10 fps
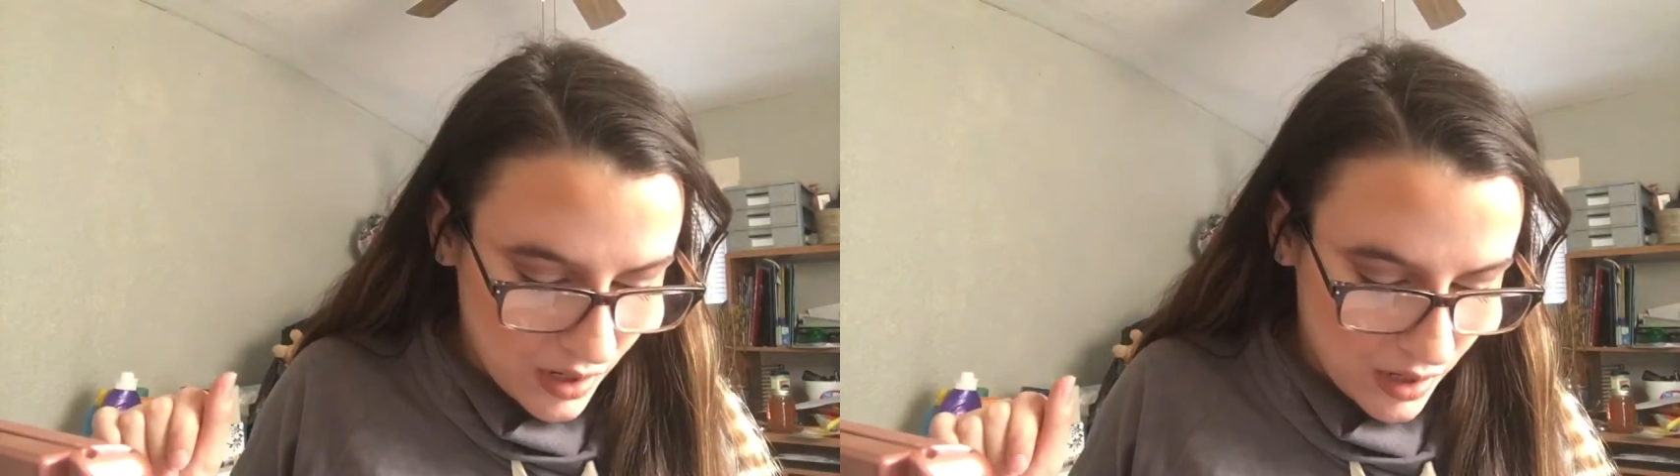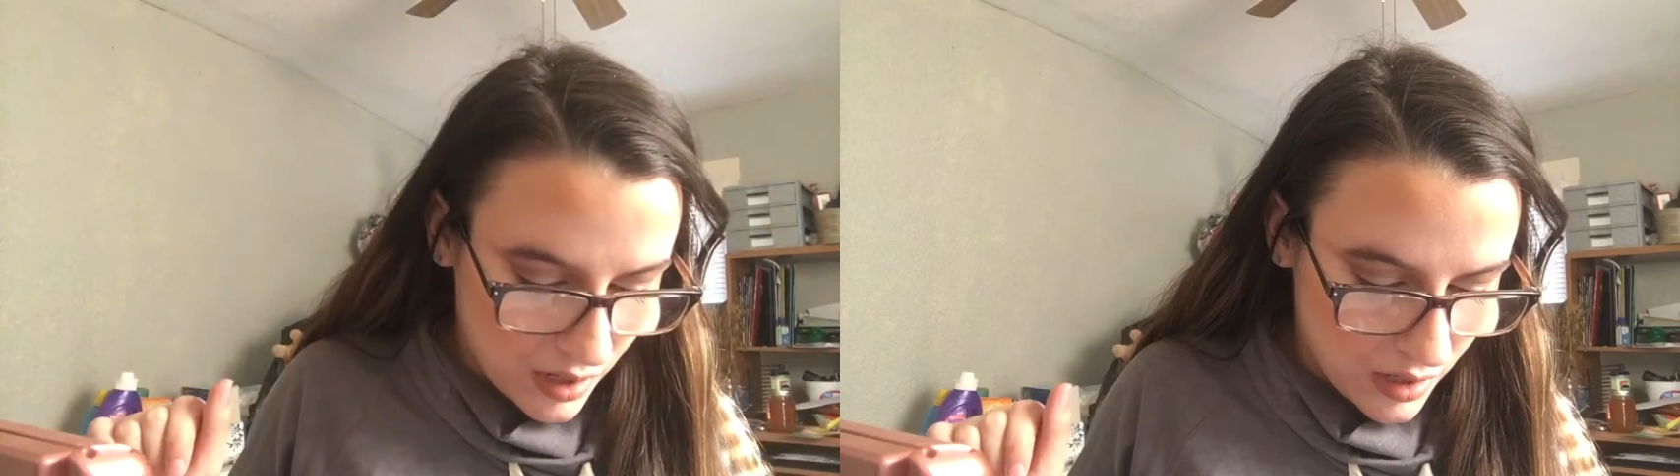
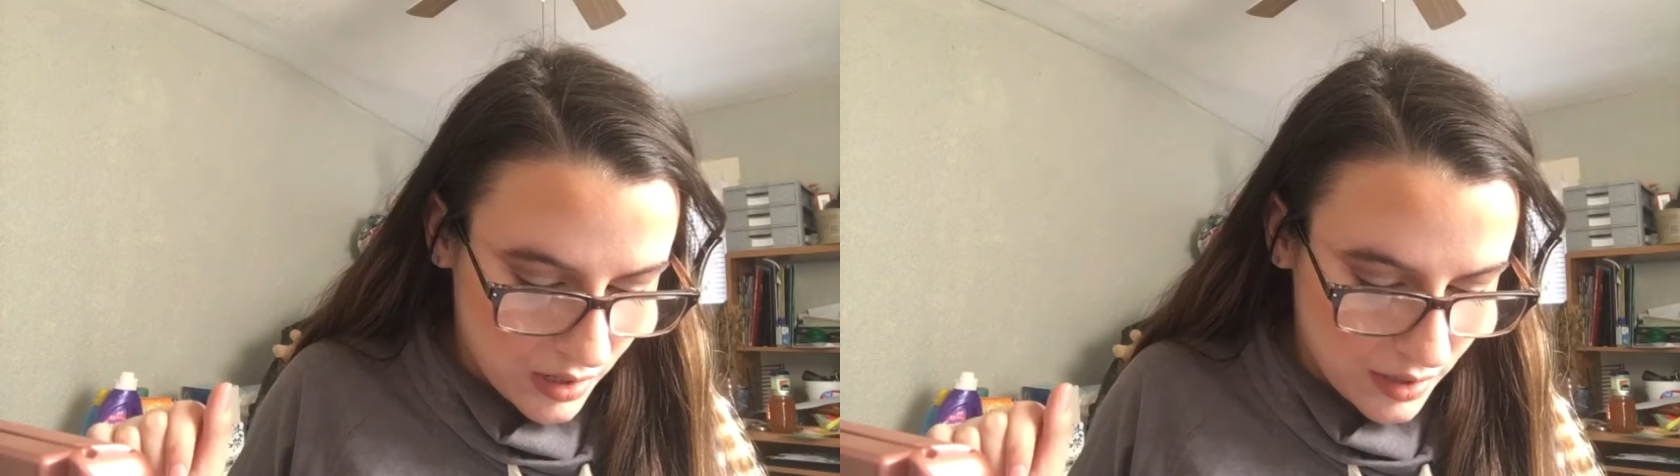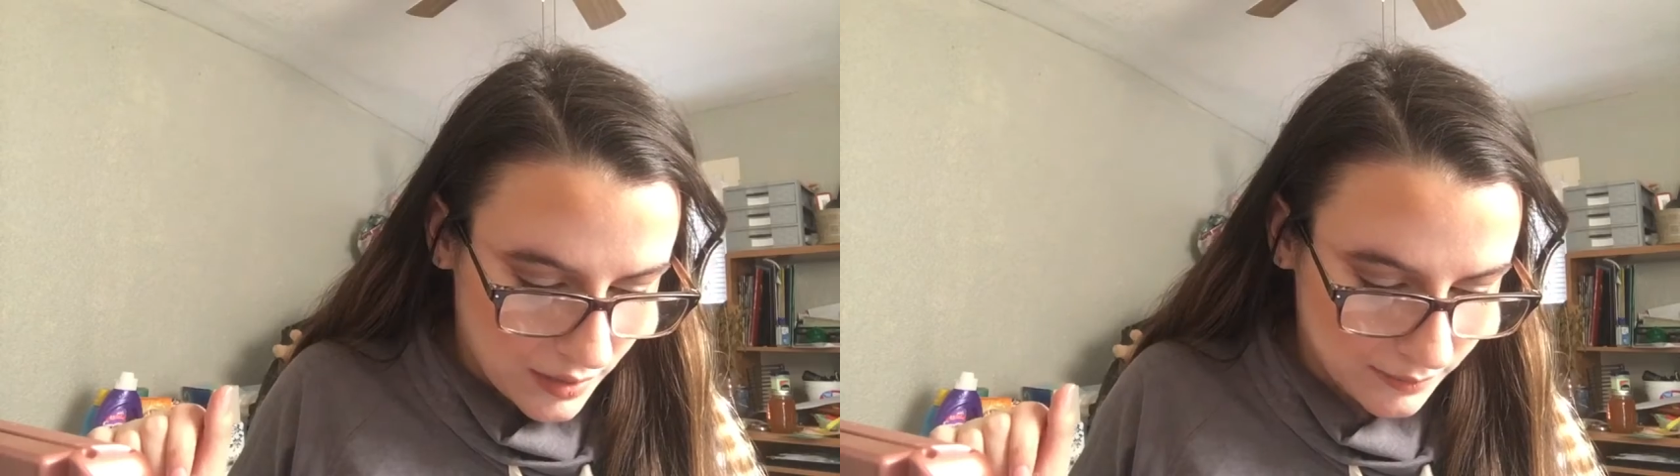
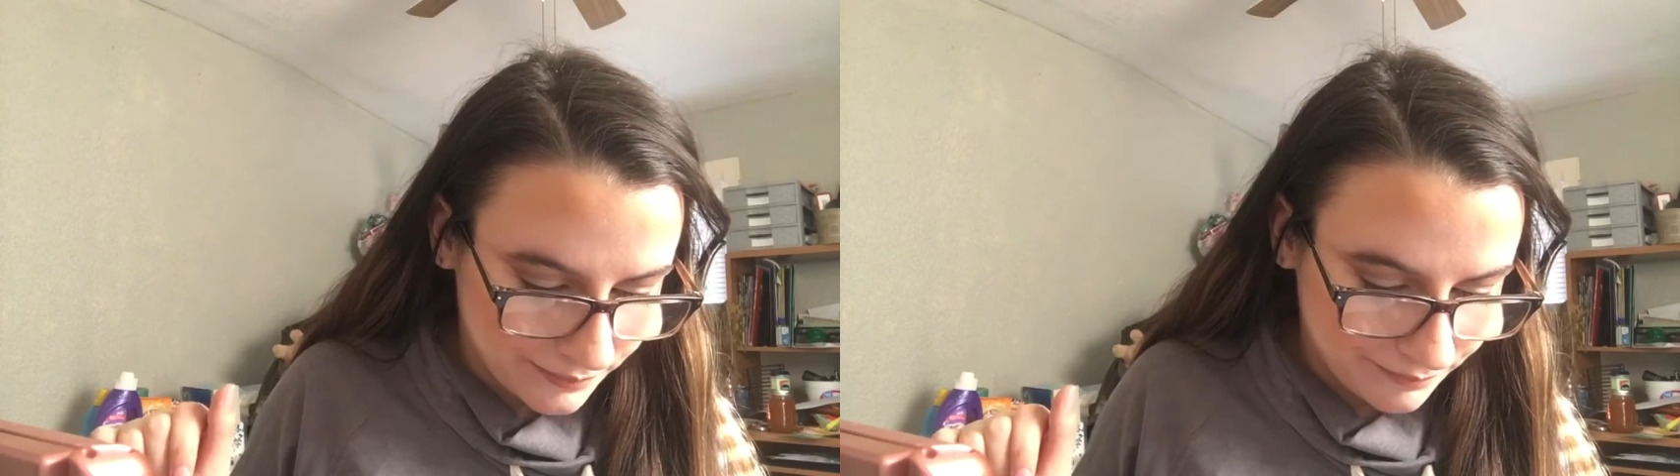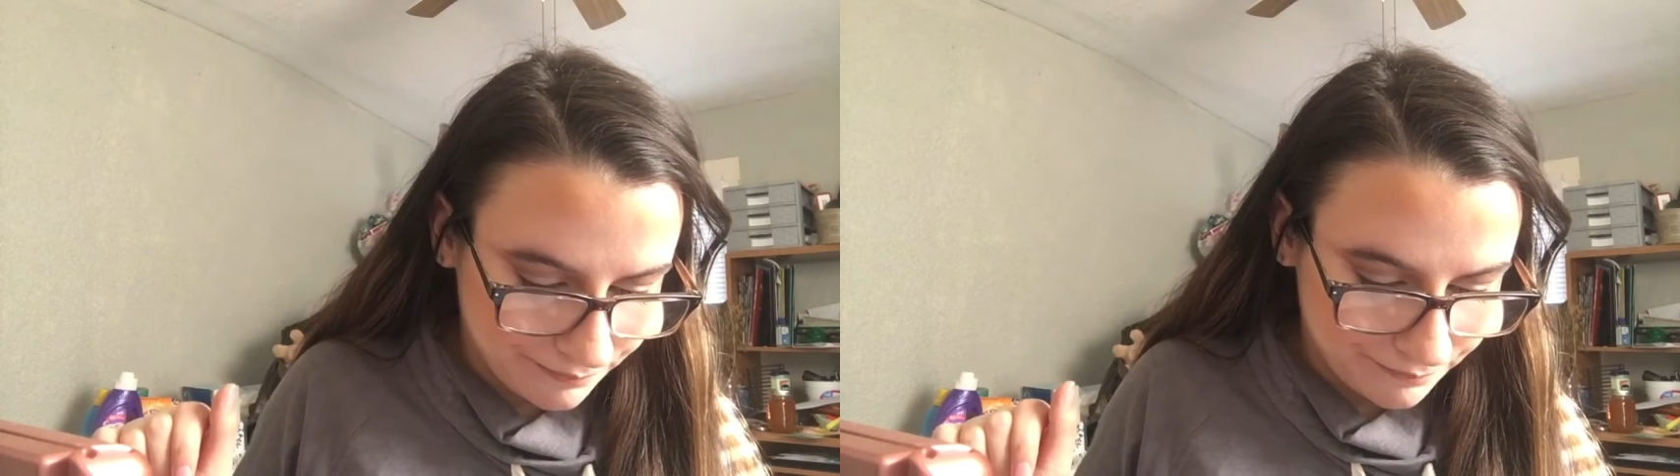
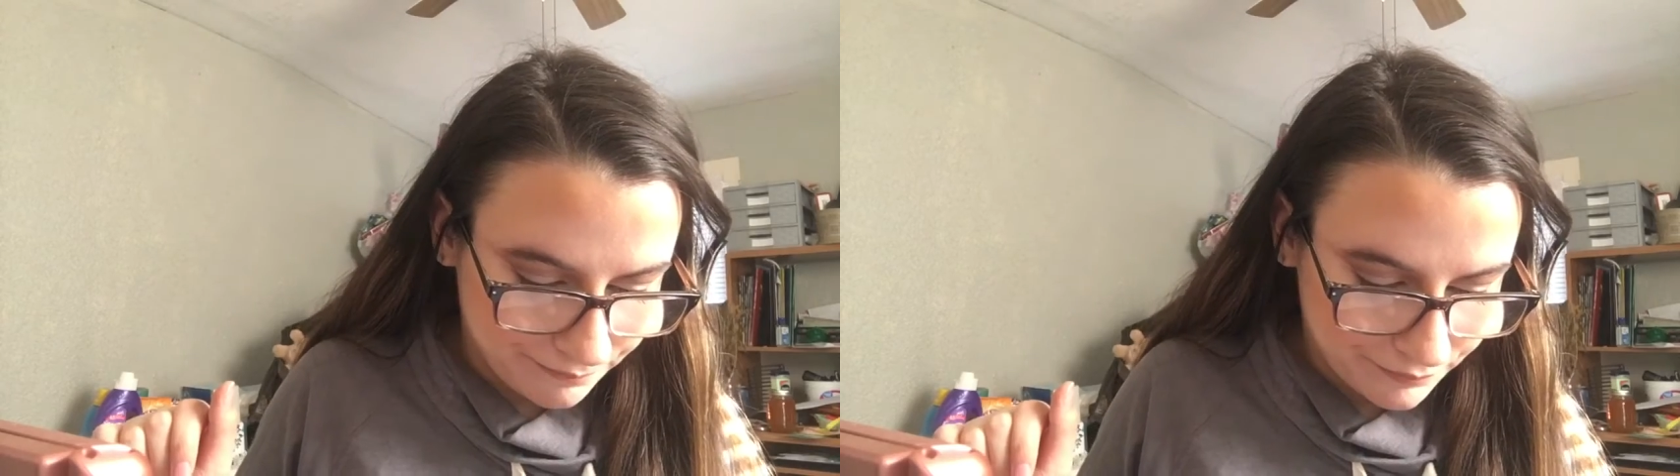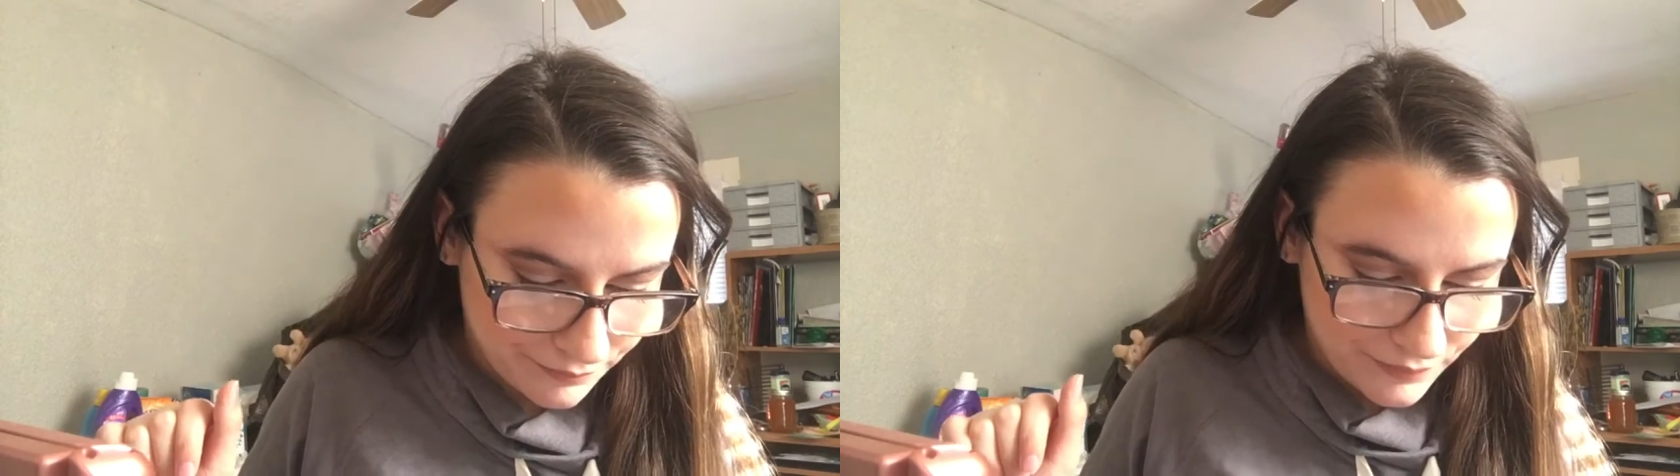
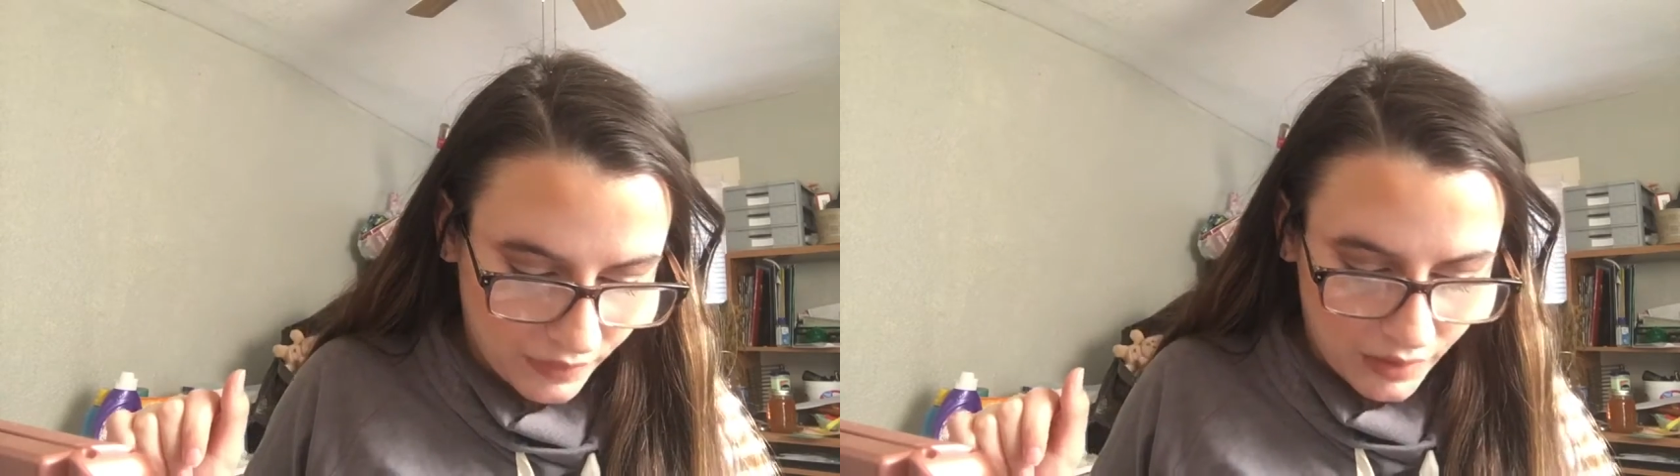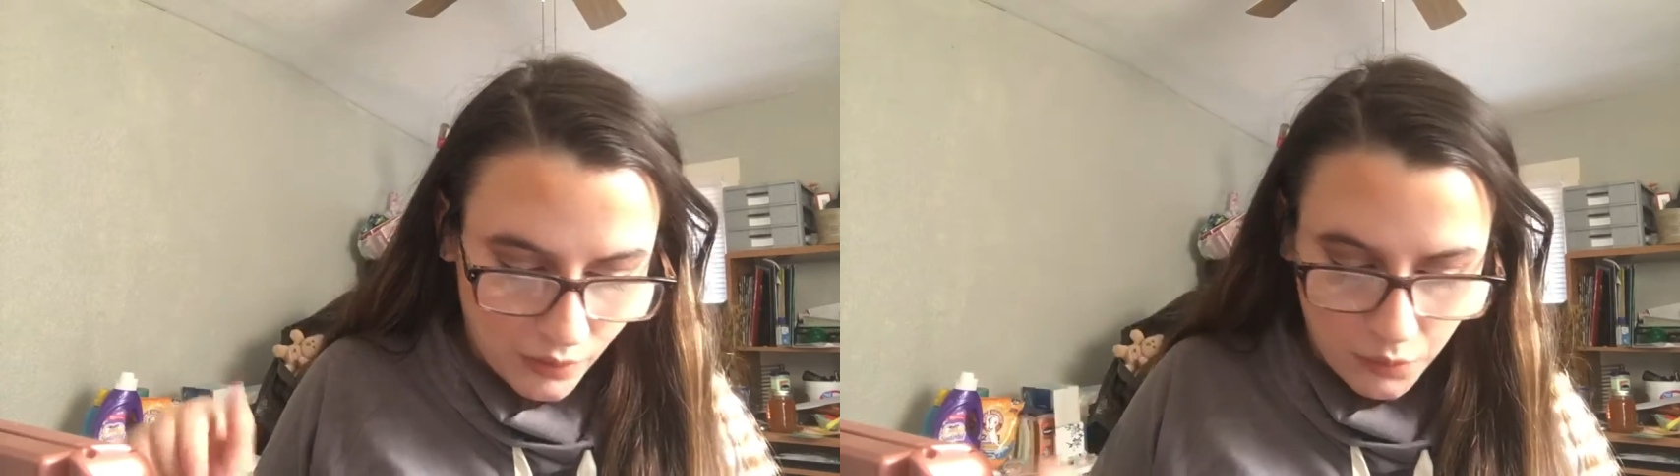
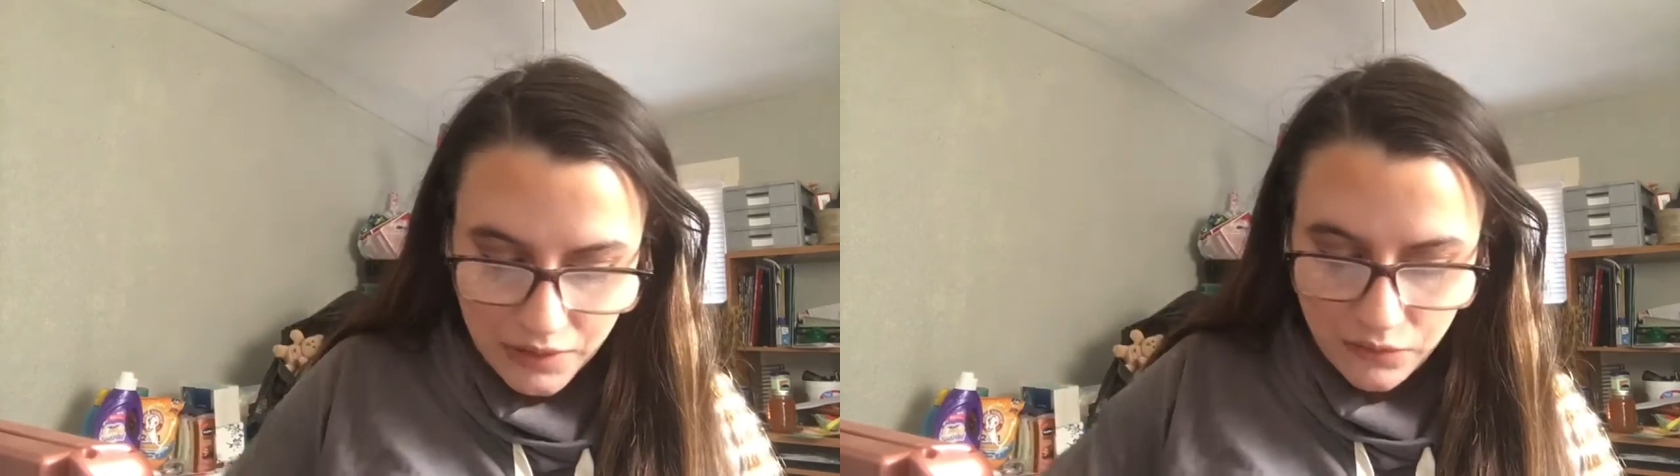Wet